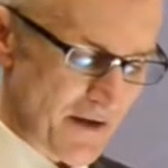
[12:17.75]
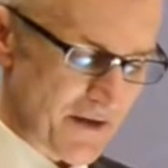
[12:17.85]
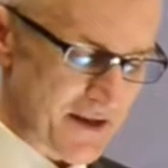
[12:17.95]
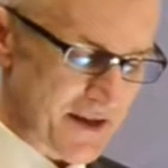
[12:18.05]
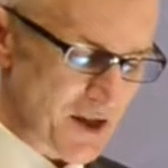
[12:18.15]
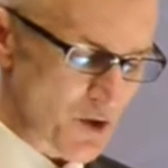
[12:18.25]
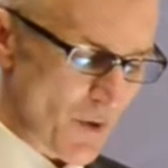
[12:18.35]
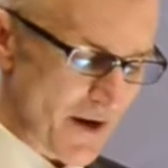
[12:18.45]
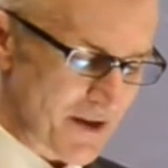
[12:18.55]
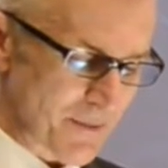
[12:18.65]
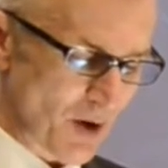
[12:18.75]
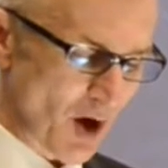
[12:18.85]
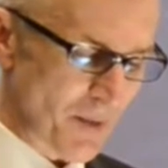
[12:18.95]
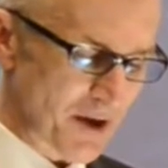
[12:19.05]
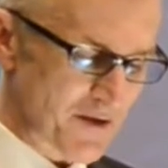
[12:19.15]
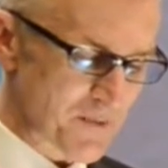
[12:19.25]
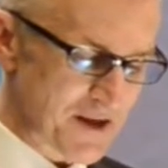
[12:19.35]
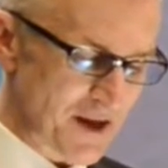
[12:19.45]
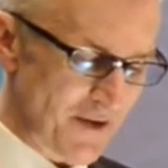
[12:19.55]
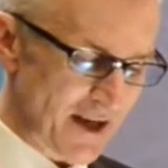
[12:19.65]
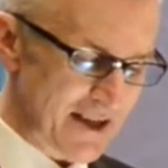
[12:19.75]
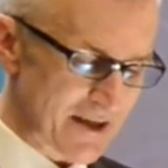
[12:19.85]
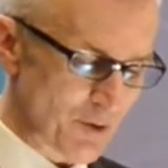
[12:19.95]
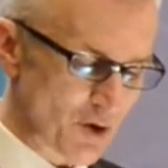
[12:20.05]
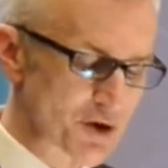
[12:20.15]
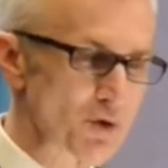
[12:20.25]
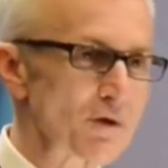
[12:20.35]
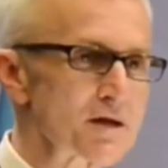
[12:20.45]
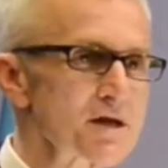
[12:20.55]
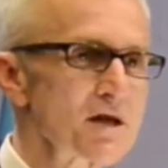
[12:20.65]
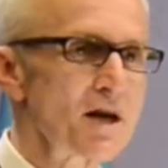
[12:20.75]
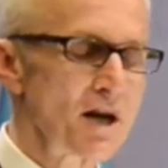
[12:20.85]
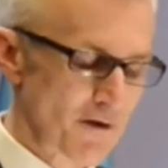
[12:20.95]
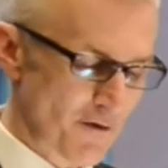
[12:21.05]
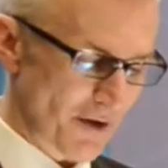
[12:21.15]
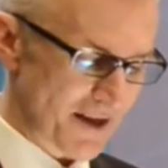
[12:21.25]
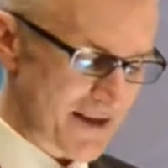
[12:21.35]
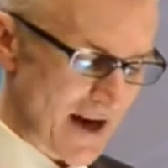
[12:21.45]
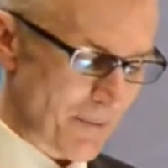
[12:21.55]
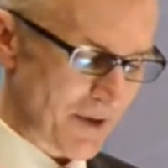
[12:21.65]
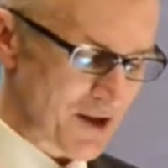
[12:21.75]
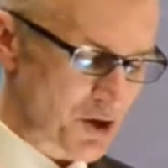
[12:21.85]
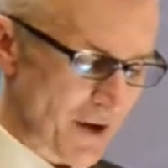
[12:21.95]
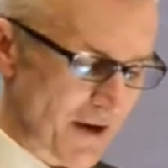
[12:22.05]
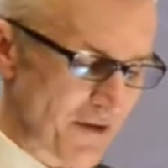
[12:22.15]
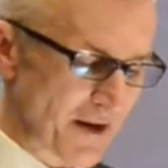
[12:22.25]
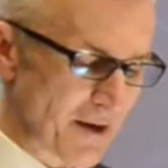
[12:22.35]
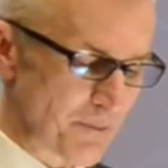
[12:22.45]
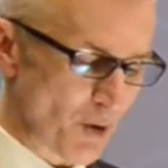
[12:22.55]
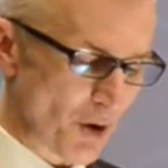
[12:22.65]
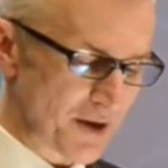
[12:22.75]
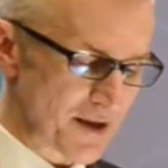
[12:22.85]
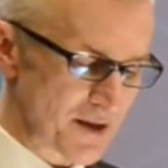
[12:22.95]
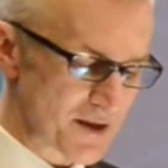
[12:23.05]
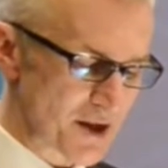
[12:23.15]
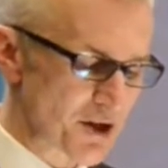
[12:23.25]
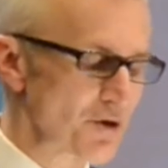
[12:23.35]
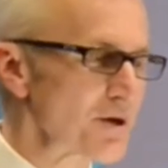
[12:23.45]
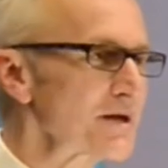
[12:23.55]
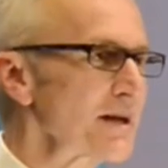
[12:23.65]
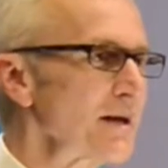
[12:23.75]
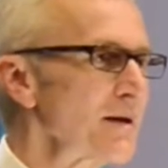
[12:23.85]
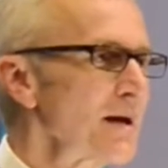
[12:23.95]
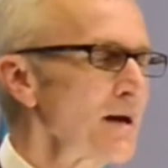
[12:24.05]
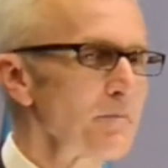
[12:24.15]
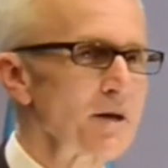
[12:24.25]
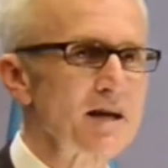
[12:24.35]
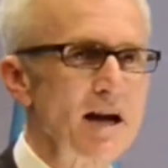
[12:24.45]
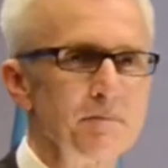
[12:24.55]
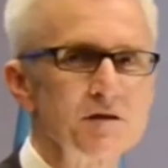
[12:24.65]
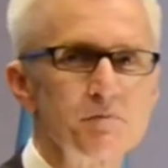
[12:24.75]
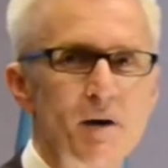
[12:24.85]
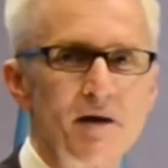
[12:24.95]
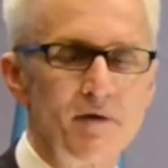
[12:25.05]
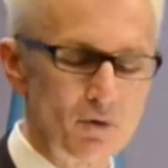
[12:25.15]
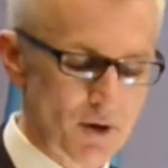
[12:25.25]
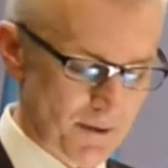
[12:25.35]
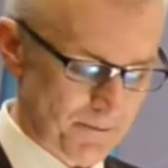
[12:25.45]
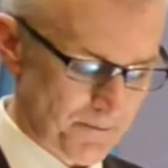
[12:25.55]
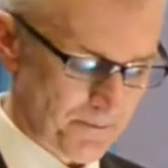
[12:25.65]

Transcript: This is where the deployment of specific Interpol tools, for example in strengthening border security, becomes pivotal.